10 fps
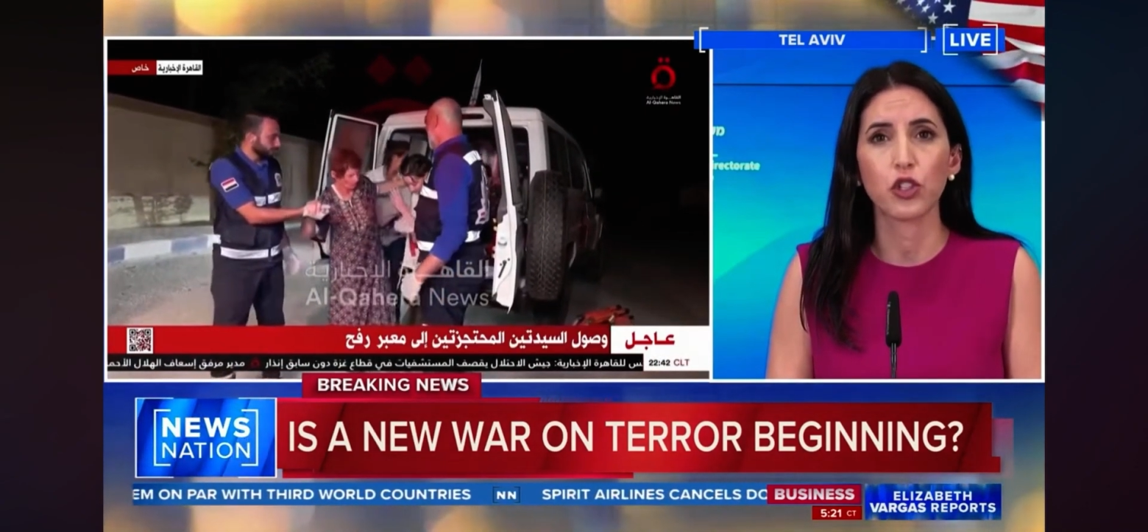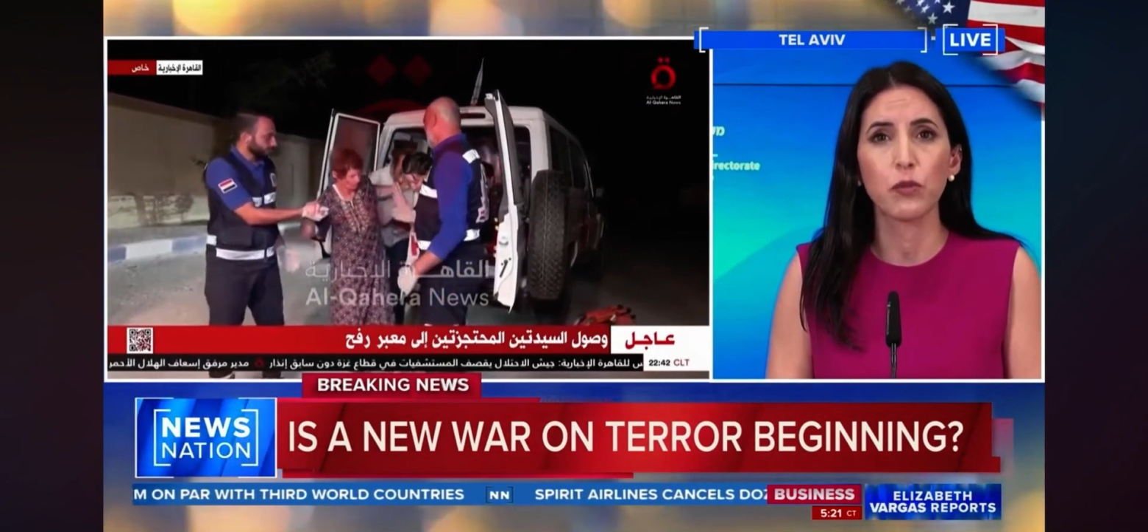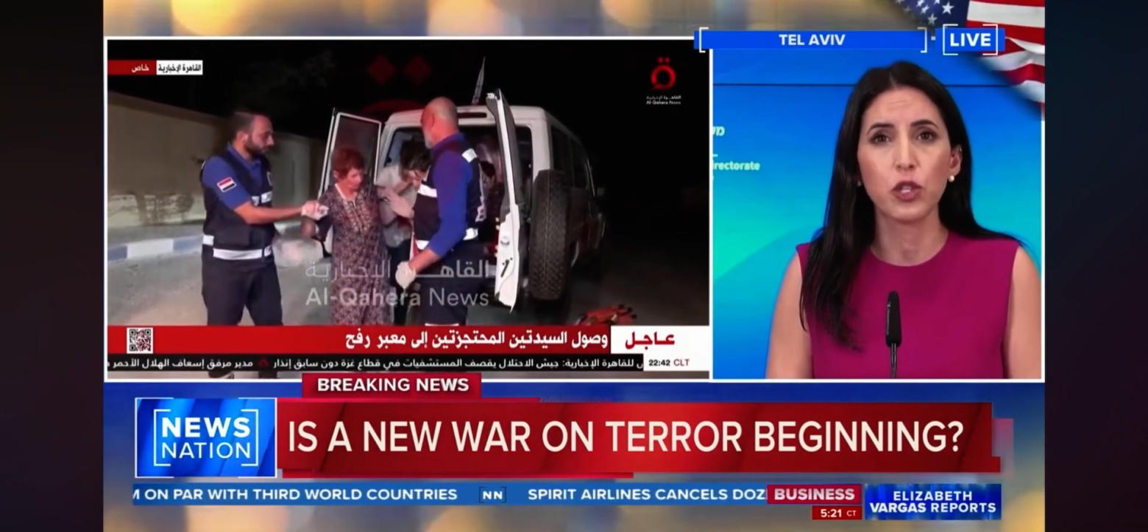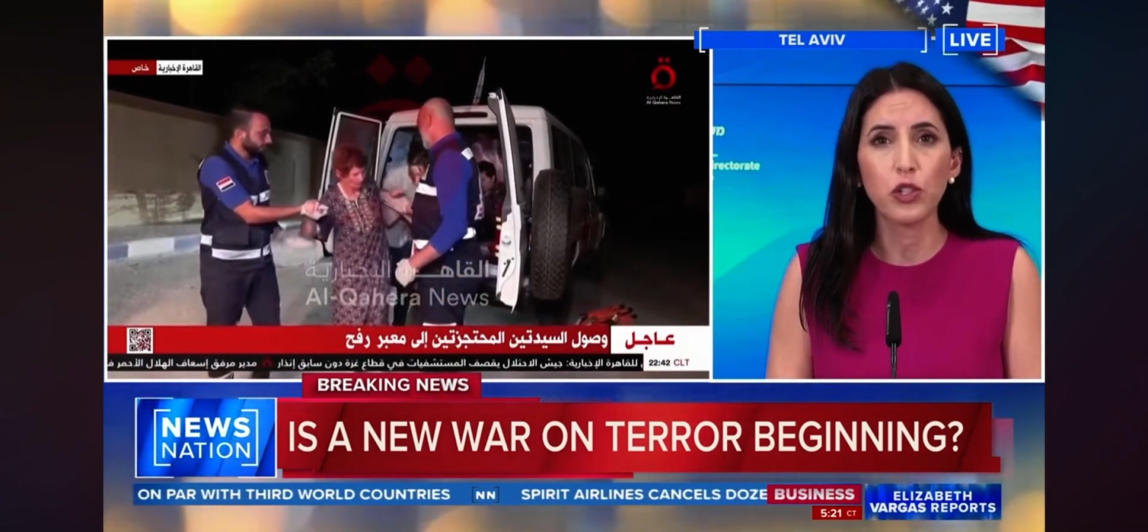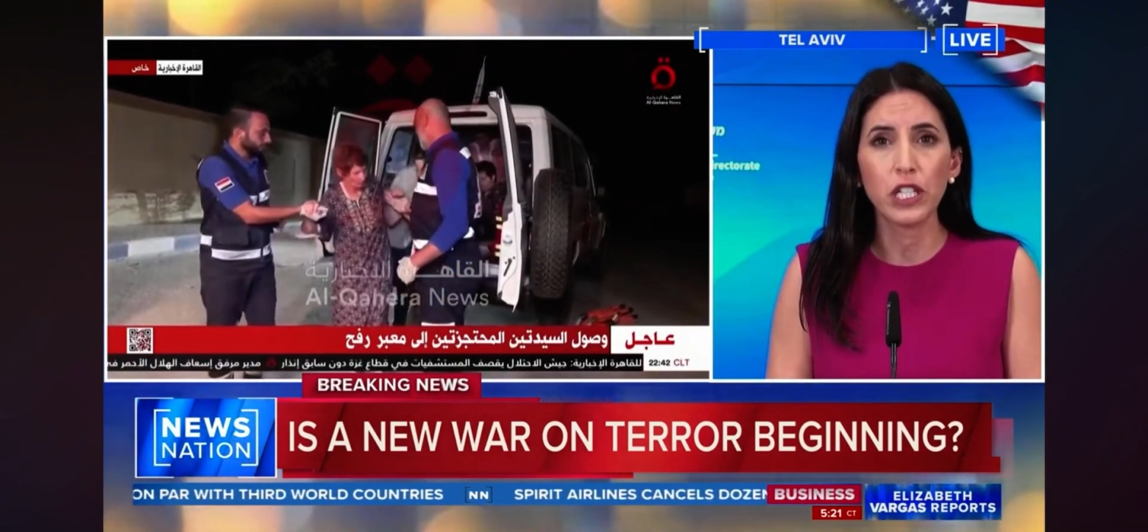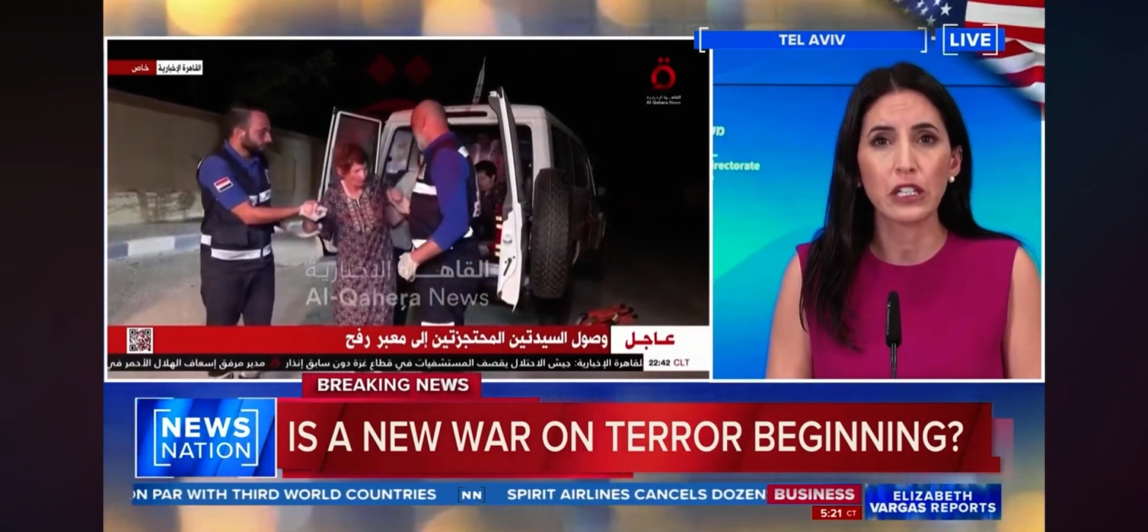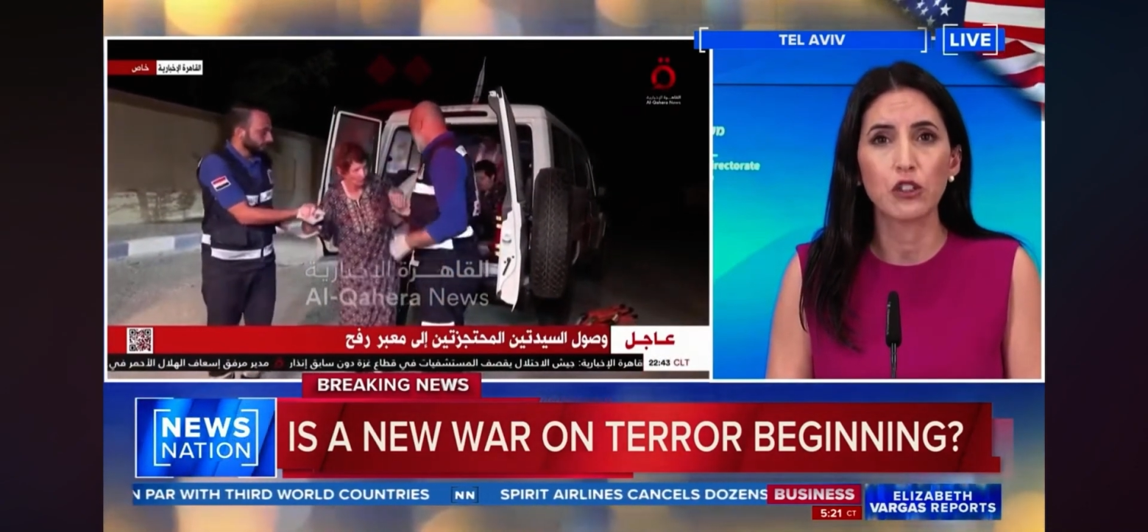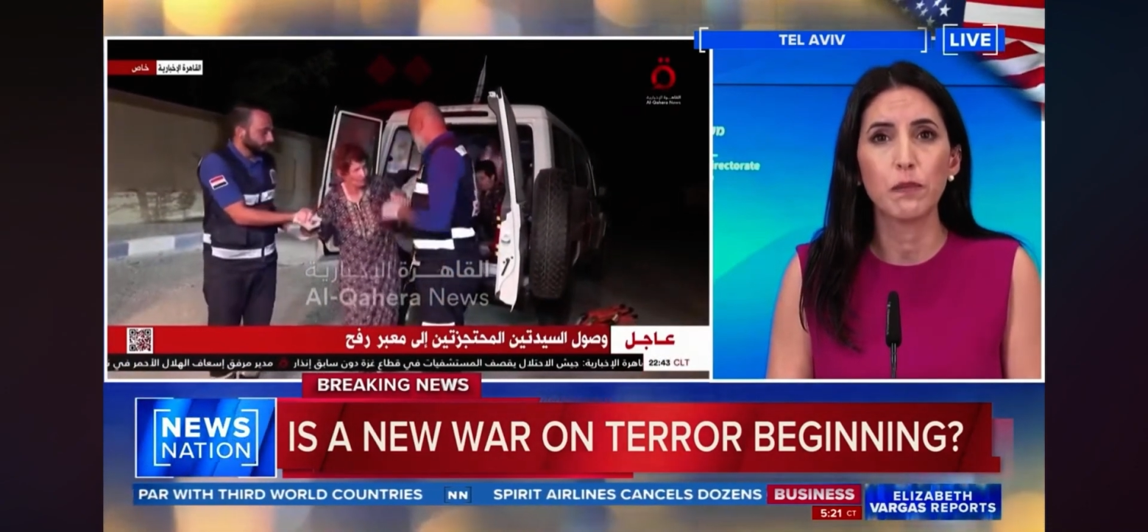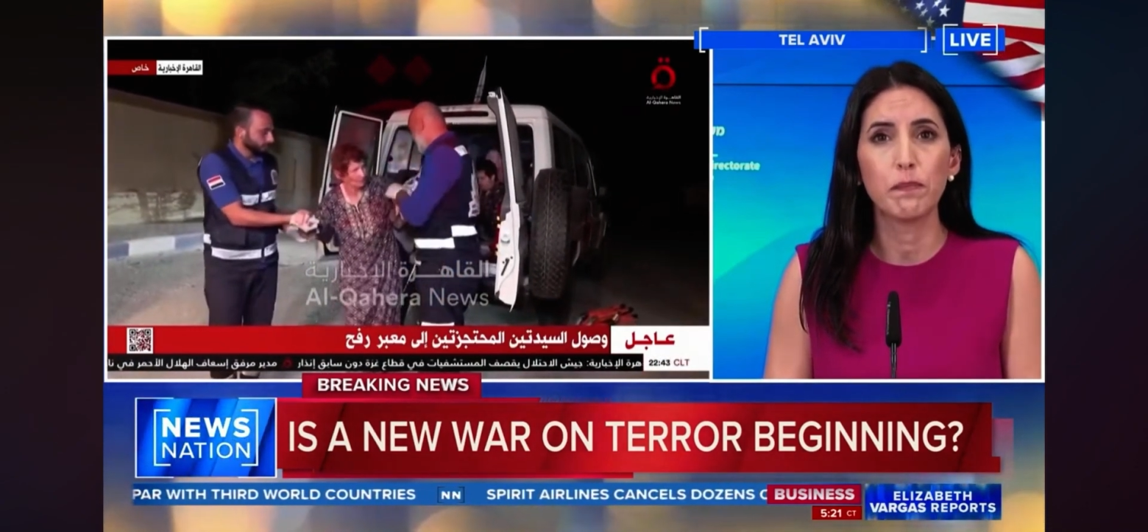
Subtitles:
community to